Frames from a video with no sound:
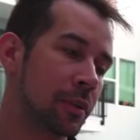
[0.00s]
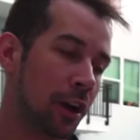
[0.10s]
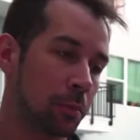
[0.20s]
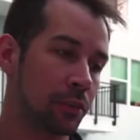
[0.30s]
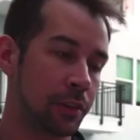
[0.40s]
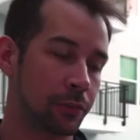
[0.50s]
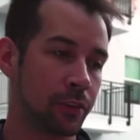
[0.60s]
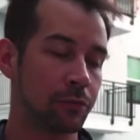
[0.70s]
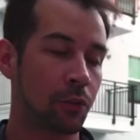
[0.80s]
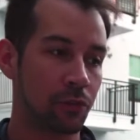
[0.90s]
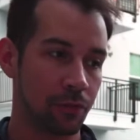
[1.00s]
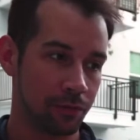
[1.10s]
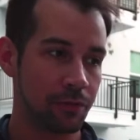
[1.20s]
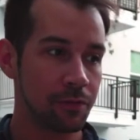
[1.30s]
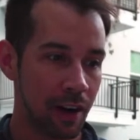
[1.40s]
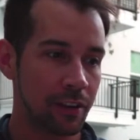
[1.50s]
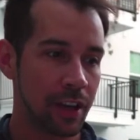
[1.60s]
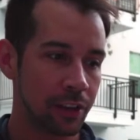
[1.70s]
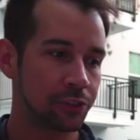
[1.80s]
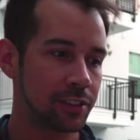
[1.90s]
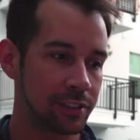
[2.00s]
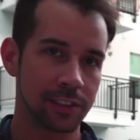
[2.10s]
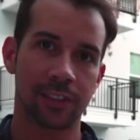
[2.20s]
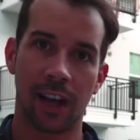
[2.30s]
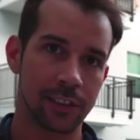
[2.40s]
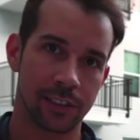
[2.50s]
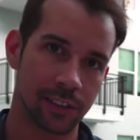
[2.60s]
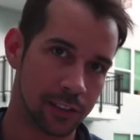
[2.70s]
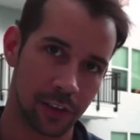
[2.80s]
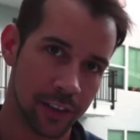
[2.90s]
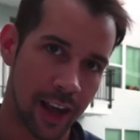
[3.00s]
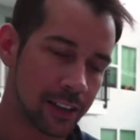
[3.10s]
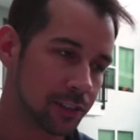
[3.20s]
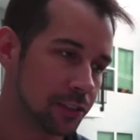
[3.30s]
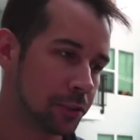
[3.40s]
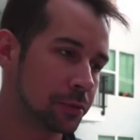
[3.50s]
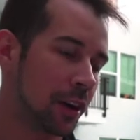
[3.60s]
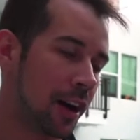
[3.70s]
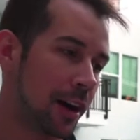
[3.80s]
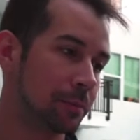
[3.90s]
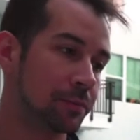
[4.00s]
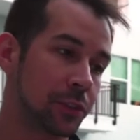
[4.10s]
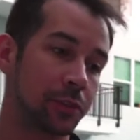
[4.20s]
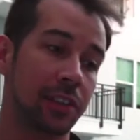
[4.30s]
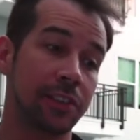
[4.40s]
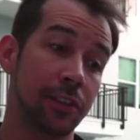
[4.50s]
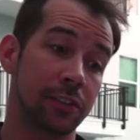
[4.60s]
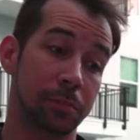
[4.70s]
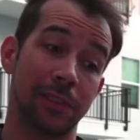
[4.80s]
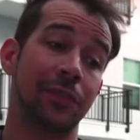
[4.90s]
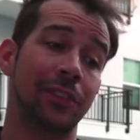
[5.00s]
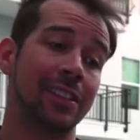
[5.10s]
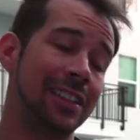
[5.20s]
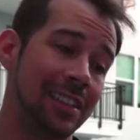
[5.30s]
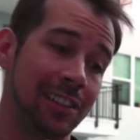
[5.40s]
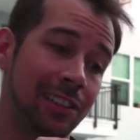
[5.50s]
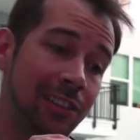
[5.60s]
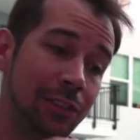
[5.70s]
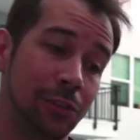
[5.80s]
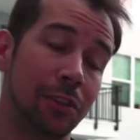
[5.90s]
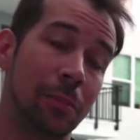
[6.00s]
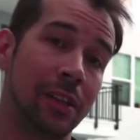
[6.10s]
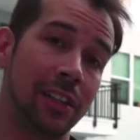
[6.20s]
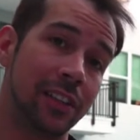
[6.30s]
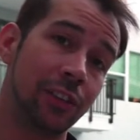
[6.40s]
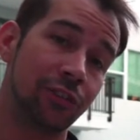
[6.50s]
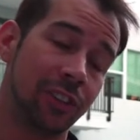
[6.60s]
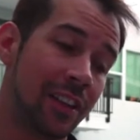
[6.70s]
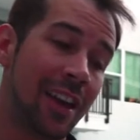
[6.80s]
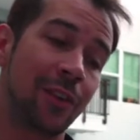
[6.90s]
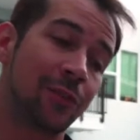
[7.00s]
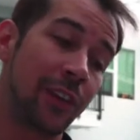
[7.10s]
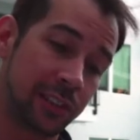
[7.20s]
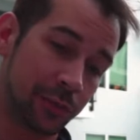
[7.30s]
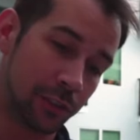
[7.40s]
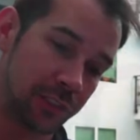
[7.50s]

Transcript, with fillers: a couple of different variations and sizes and all that, too. Um, so this here specifically is the new limited edition festival